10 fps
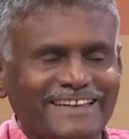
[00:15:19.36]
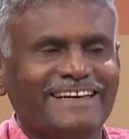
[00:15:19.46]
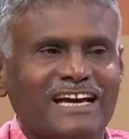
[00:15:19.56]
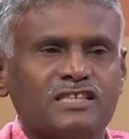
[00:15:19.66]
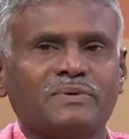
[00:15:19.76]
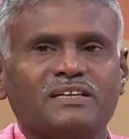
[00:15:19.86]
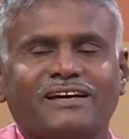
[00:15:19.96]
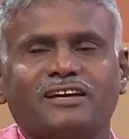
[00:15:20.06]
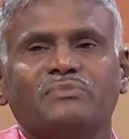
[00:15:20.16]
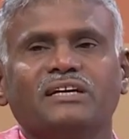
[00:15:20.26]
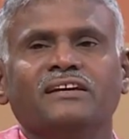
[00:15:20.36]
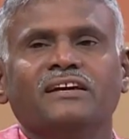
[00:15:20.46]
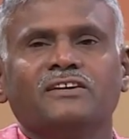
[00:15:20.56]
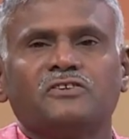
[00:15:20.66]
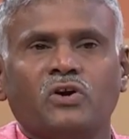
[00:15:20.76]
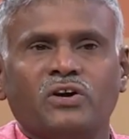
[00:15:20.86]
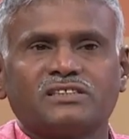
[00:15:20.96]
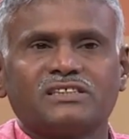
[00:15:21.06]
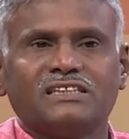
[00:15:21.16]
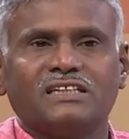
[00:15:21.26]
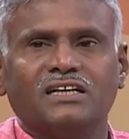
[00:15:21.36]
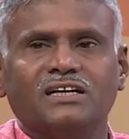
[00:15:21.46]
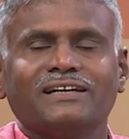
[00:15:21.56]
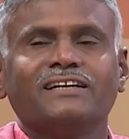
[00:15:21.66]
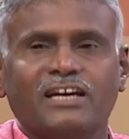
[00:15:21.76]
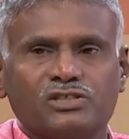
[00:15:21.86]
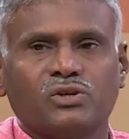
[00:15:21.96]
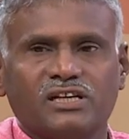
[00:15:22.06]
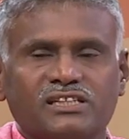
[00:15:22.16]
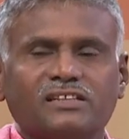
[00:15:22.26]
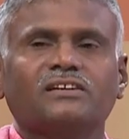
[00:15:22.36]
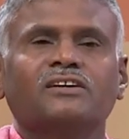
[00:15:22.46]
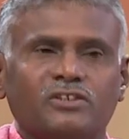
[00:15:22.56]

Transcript: any aspect can be taught uh, in isolation.